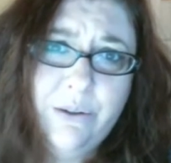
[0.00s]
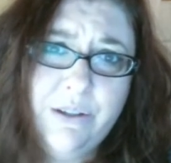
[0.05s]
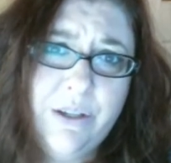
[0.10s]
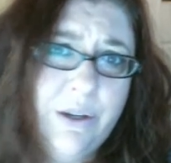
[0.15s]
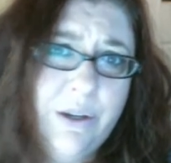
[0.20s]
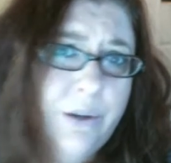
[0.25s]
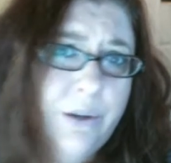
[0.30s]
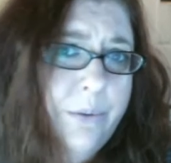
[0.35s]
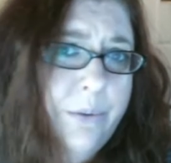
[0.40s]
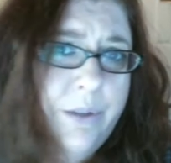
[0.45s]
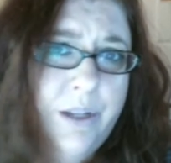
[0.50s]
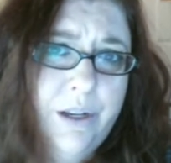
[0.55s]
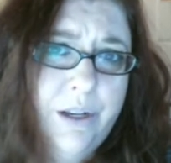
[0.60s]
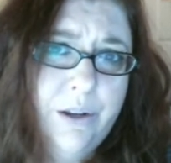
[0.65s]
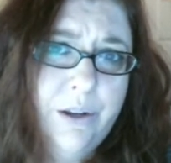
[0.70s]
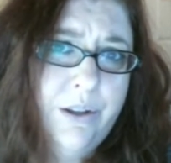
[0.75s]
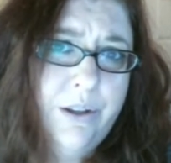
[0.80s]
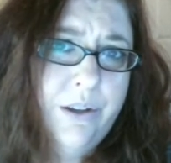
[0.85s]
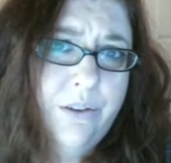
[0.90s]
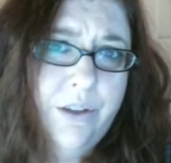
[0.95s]
So, you know,
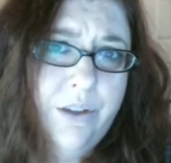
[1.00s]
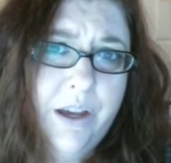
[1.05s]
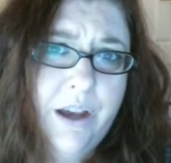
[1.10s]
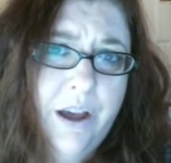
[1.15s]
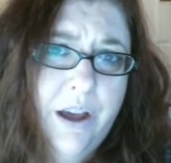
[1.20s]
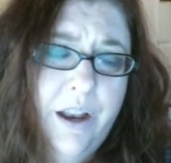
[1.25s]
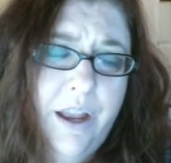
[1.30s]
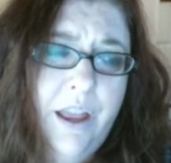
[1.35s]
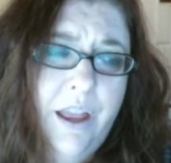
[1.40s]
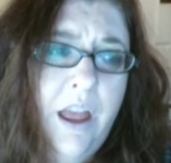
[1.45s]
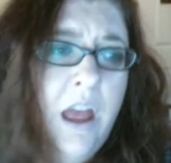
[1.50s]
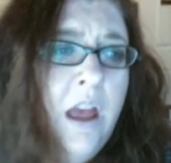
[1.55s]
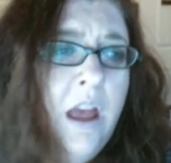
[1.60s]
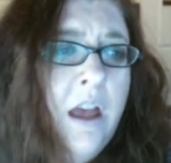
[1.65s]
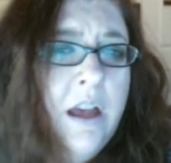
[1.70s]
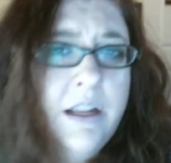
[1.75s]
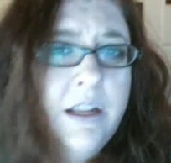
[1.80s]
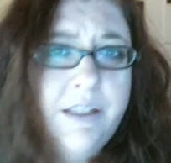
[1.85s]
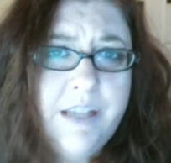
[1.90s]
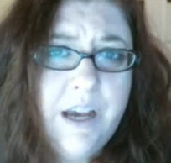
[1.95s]
you click on it,
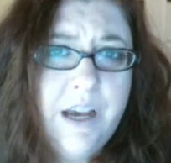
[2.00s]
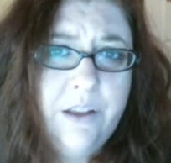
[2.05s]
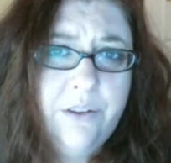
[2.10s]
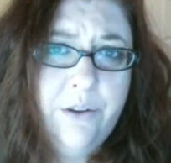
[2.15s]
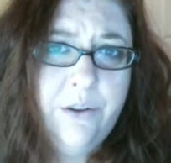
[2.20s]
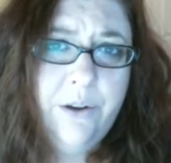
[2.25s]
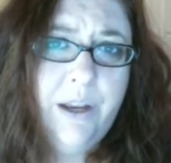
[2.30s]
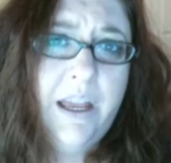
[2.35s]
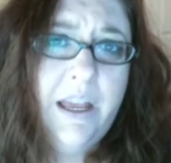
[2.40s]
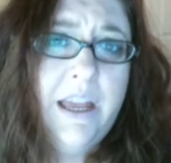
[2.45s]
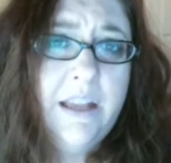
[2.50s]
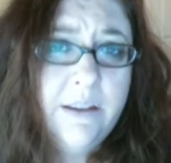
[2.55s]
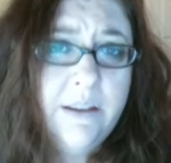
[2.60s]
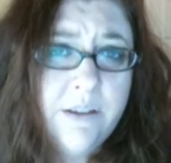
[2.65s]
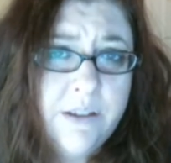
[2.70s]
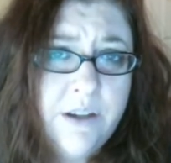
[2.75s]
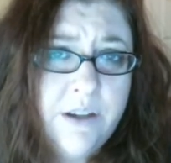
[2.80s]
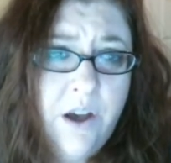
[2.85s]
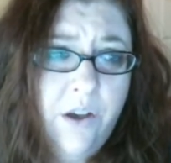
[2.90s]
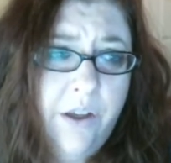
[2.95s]
download it,
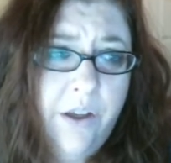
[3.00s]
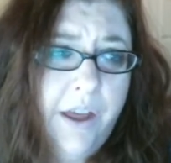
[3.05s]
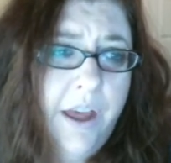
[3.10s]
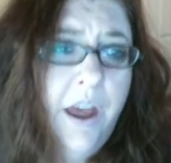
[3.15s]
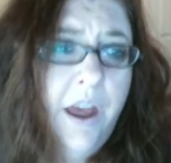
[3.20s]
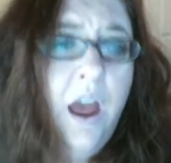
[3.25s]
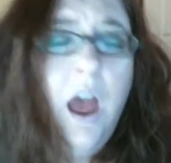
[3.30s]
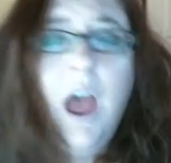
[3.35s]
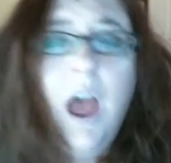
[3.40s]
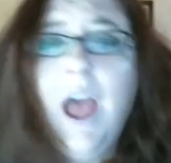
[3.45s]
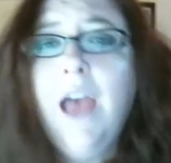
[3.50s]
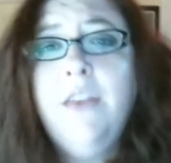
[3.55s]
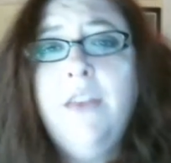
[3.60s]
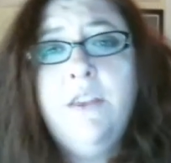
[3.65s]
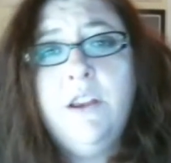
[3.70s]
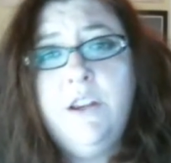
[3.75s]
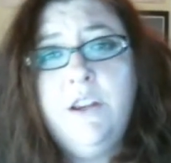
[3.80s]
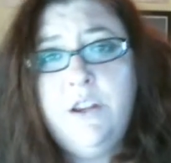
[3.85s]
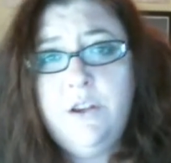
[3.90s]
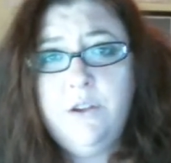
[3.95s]
install it, and
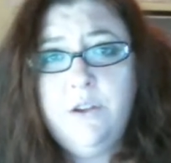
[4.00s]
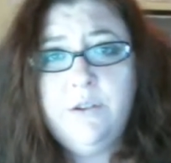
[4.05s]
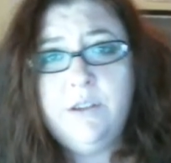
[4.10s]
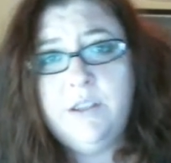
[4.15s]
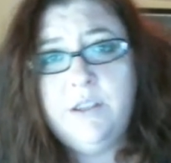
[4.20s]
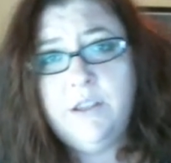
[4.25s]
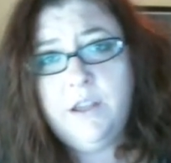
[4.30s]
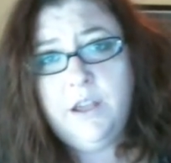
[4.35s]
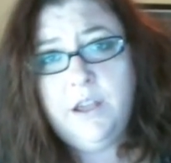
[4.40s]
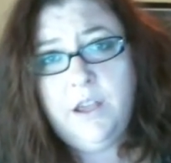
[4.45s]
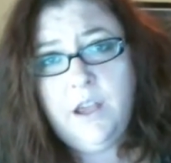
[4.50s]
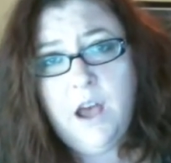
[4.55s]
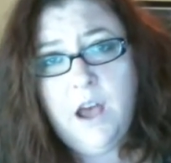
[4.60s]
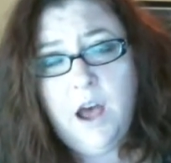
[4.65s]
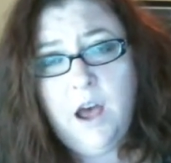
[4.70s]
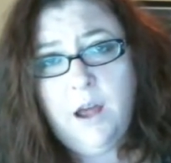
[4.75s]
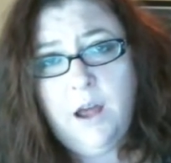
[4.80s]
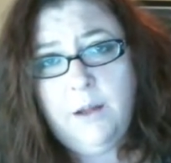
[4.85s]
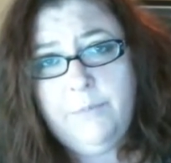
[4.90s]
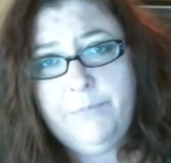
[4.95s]
then you use the
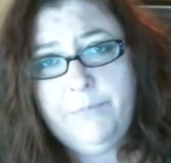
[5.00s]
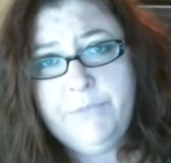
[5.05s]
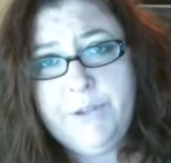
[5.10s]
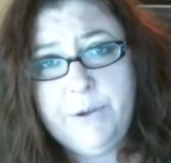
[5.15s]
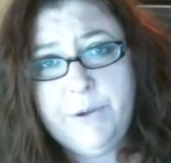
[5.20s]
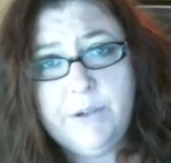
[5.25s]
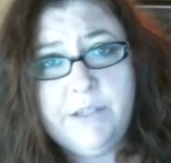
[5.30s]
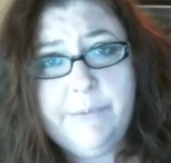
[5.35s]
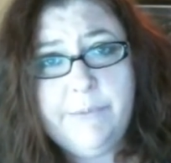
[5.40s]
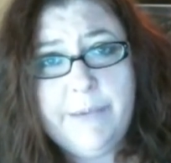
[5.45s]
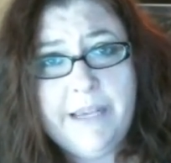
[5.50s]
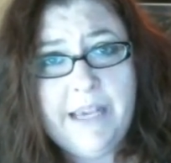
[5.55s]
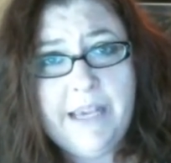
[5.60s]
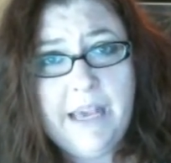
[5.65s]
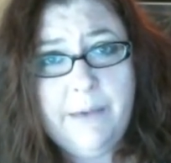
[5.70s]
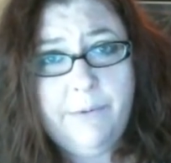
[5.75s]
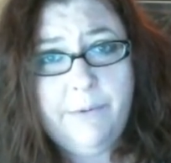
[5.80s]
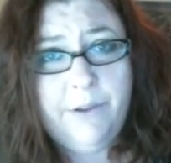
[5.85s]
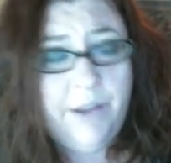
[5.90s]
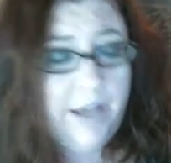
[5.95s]
um, U S B
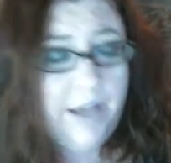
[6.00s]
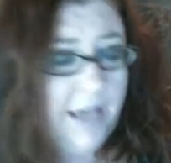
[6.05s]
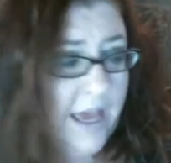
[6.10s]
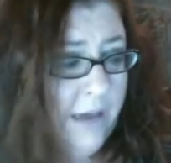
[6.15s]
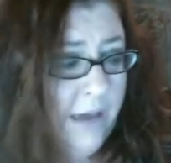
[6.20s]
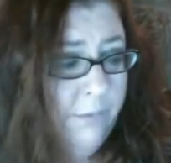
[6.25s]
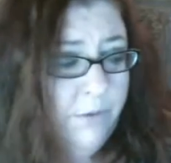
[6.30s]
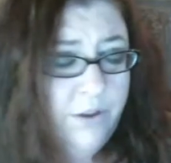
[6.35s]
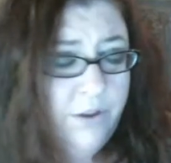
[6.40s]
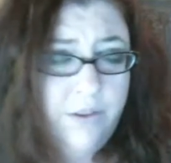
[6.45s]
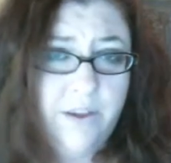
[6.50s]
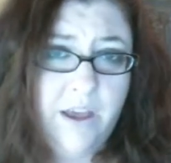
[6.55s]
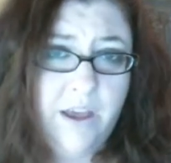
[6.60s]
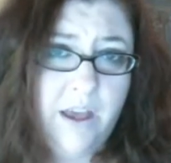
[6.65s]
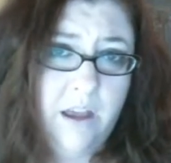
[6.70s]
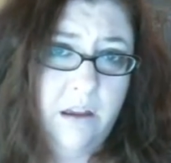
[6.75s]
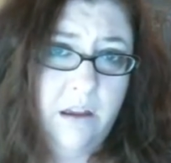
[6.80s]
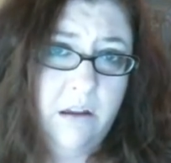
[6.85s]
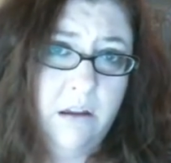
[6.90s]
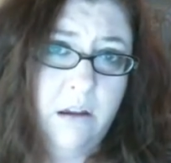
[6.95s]
cable that came with
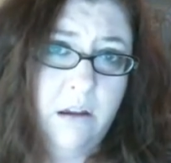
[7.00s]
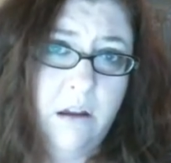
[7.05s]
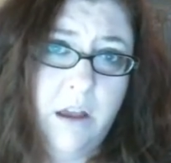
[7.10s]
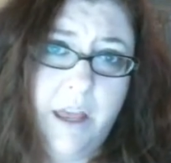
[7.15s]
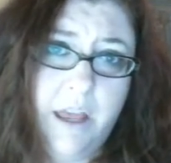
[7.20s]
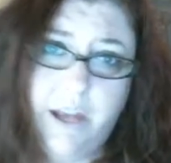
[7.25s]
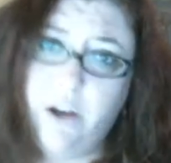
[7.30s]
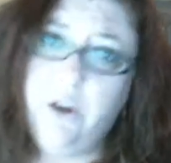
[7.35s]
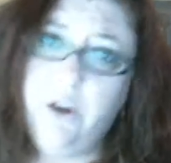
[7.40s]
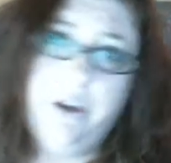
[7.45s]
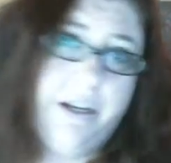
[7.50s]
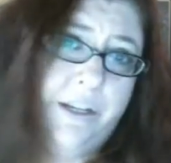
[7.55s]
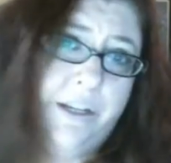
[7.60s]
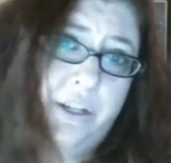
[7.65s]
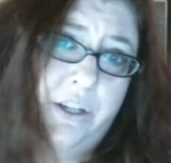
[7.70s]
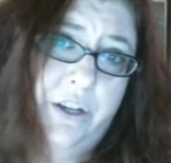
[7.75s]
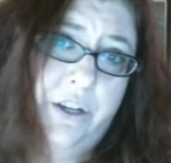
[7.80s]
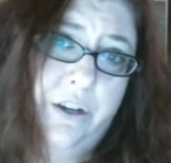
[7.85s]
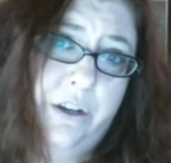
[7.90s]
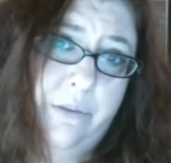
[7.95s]
it and hook it
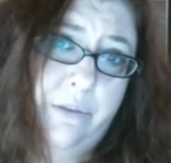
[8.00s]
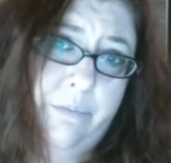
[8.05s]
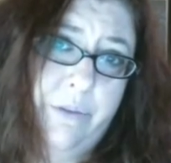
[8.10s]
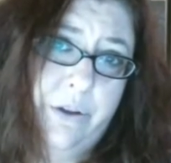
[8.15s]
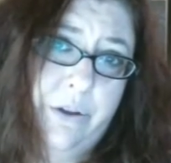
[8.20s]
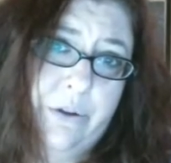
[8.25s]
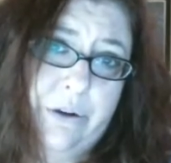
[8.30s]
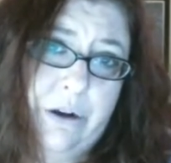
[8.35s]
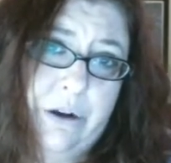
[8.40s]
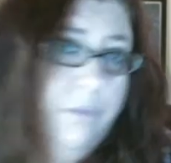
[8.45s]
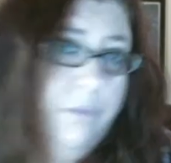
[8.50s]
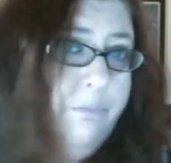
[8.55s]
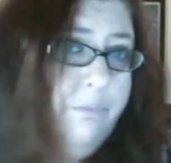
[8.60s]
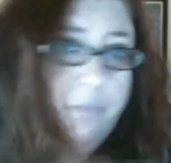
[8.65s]
to your computer.